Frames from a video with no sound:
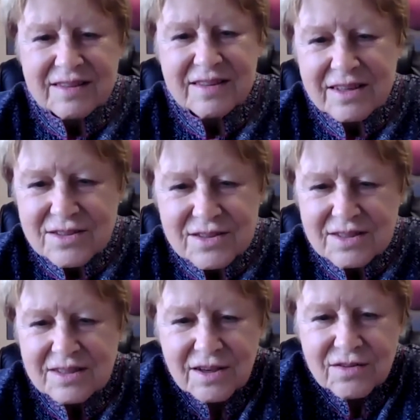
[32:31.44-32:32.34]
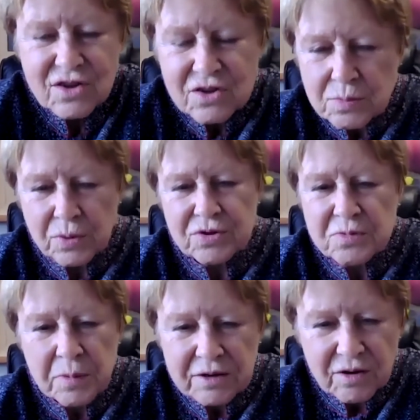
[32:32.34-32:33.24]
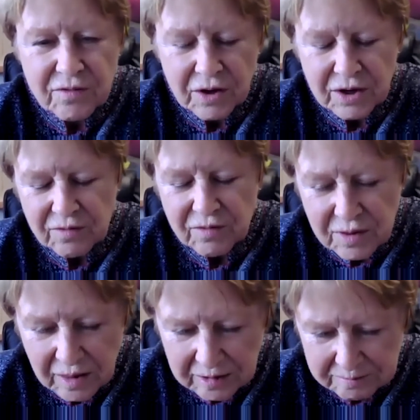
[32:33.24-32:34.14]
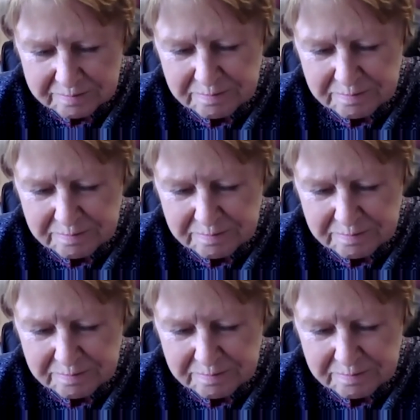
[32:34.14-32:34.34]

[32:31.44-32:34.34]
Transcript: Just gives us perspective on everything.